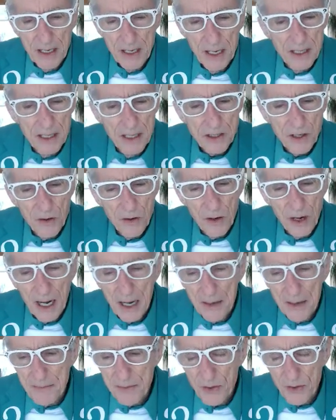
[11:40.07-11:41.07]
So
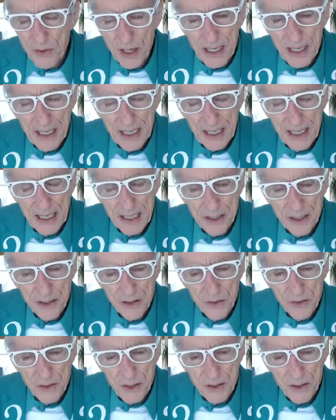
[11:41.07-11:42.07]
I'm trying to get you
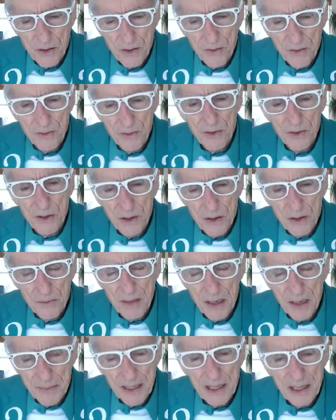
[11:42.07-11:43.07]
to
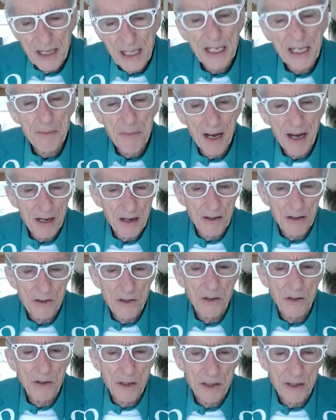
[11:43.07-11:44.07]
maybe think about
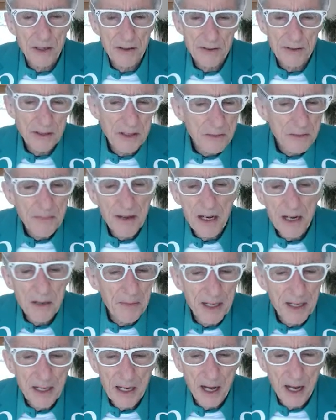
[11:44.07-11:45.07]
alternatives. This may or
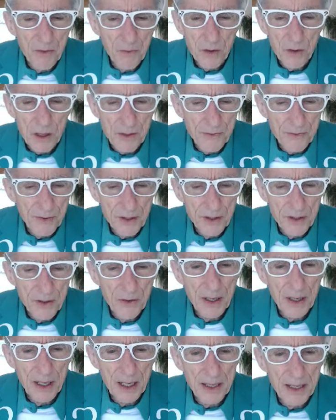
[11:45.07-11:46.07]
may not work for you.
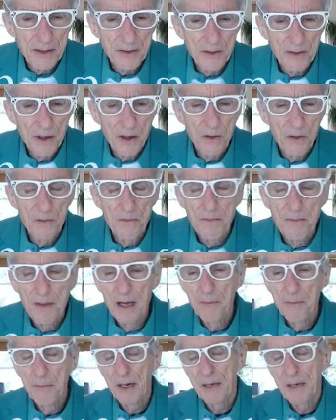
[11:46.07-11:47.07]
I don't know.
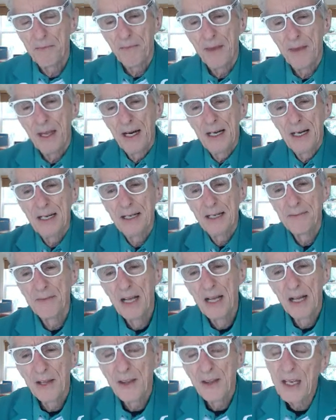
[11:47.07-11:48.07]
But
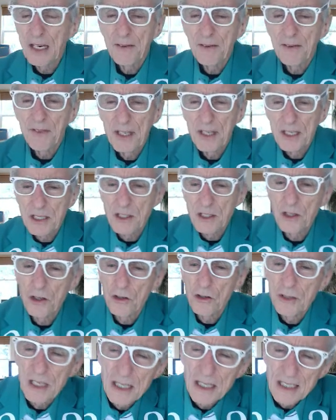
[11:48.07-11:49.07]
think of this, too,
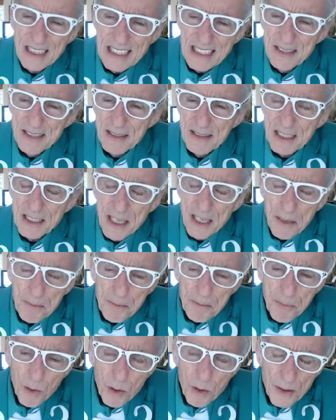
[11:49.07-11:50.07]
just because the
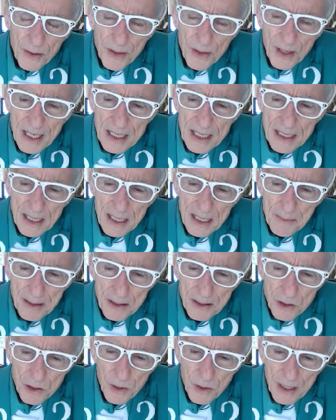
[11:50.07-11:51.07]
important thing, I think,
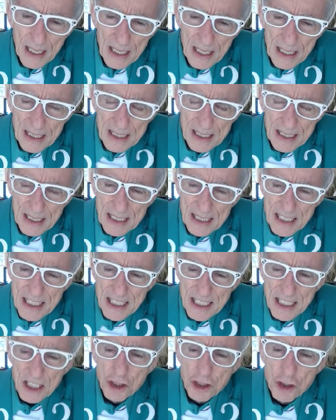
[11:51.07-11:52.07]
about doing anything is
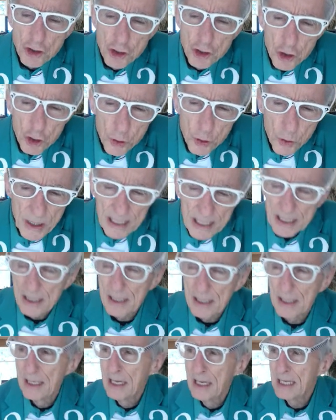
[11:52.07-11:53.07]
just doing it,
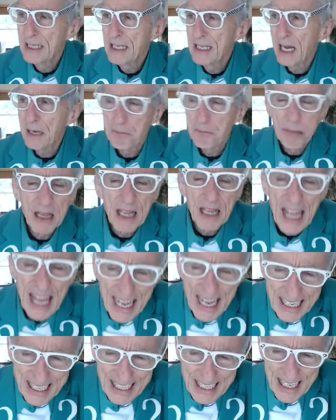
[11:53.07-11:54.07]
not
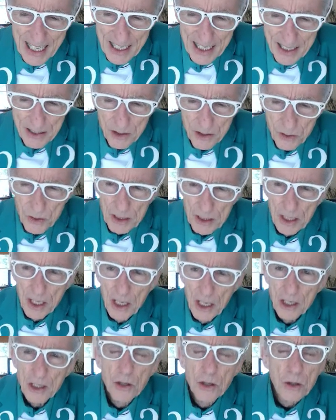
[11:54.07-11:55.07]
planning how to do it.
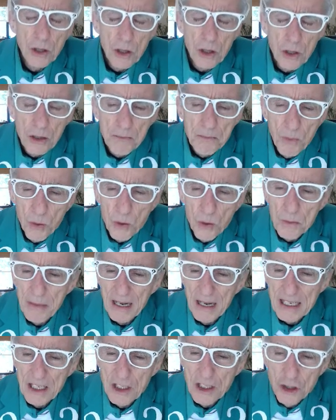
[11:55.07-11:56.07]
You'll learn more by
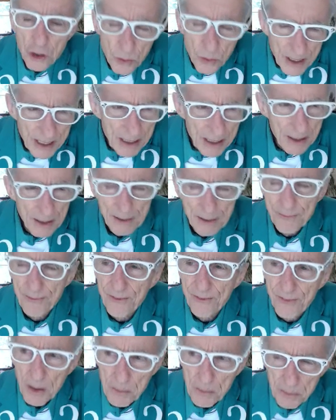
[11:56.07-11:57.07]
doing it and
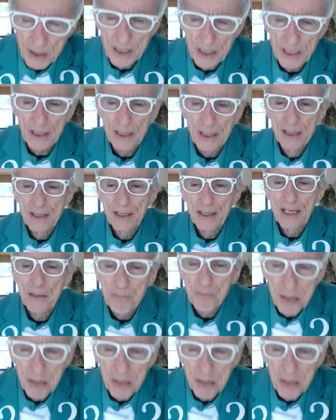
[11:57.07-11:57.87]
fumbling than